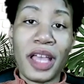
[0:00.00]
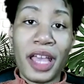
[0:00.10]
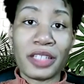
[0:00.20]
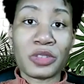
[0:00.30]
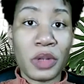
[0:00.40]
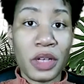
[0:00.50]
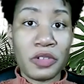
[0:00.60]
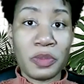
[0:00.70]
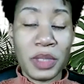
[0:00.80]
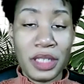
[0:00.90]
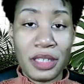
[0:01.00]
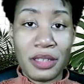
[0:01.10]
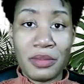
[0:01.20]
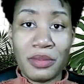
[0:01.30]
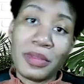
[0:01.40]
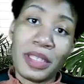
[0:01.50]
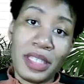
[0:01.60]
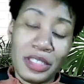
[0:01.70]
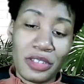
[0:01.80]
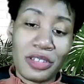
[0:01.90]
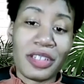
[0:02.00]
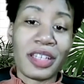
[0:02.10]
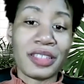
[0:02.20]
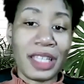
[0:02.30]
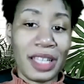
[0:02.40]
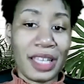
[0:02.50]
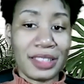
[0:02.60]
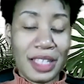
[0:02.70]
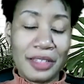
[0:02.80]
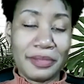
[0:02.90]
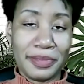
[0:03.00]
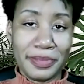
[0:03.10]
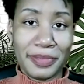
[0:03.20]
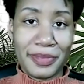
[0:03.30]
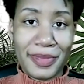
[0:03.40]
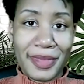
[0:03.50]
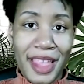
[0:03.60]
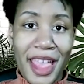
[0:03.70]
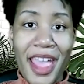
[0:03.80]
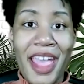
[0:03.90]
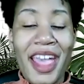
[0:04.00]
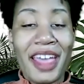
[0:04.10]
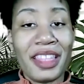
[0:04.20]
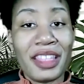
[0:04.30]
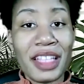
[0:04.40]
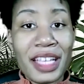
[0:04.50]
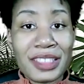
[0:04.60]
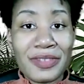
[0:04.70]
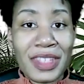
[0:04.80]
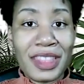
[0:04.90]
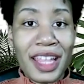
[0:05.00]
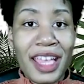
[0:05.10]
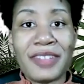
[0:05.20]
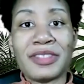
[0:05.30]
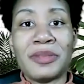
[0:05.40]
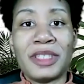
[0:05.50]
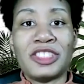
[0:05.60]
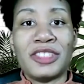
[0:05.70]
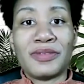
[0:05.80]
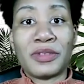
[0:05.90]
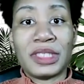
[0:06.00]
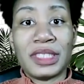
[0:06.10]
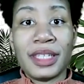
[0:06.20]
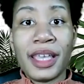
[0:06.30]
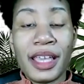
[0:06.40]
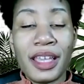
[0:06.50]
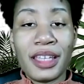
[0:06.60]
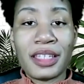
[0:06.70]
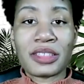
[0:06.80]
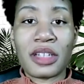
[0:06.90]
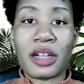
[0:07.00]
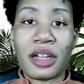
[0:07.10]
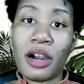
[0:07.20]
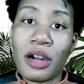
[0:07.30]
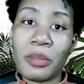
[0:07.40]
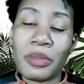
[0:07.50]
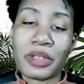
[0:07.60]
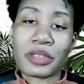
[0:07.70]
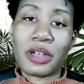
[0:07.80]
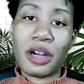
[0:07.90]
at 12 p.m. Eastern Daylight Time. And then the last event that I have to mention for today is our All Book